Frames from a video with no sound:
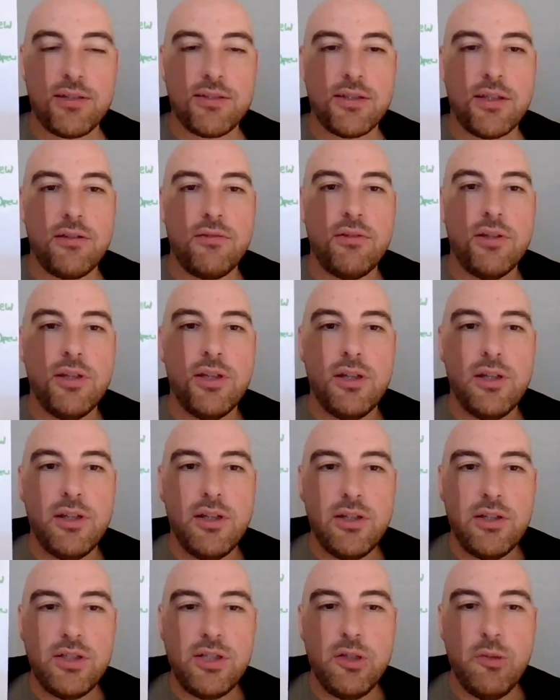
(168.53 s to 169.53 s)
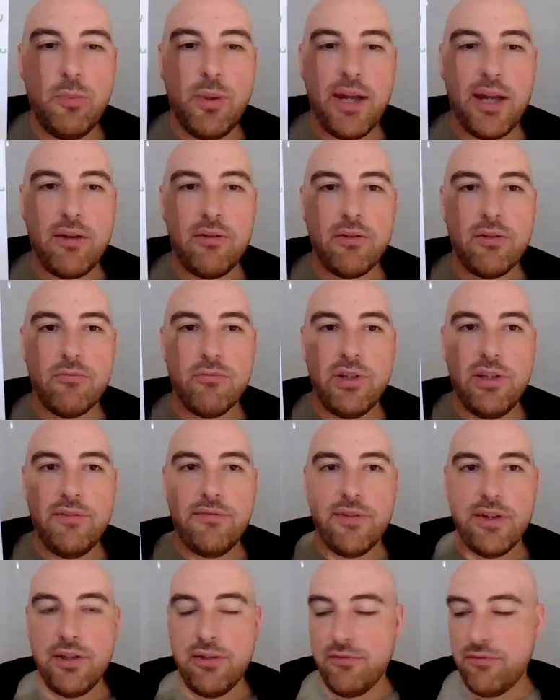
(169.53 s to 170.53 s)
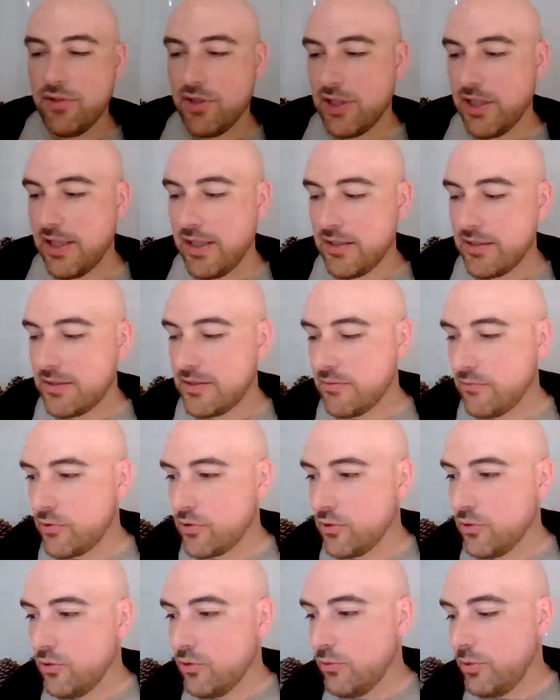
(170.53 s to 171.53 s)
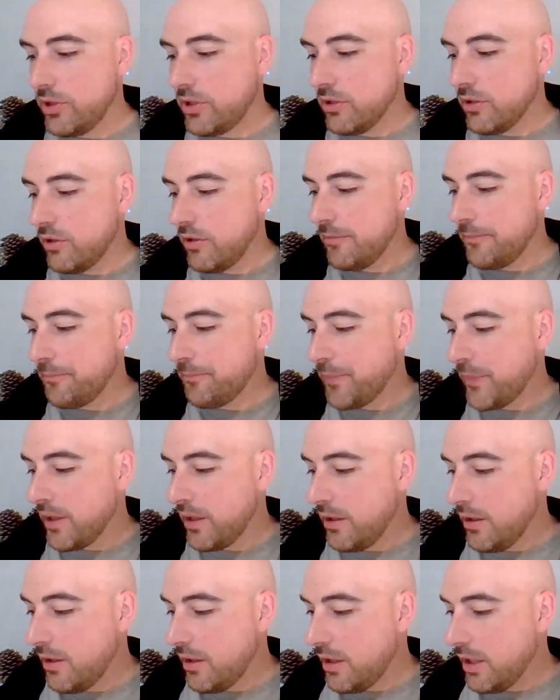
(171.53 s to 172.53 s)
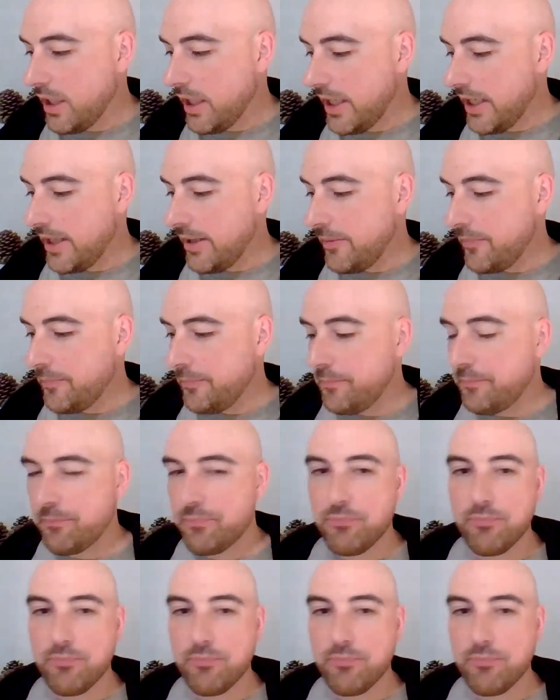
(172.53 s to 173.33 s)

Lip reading: So £2 refund for that was all we got. Then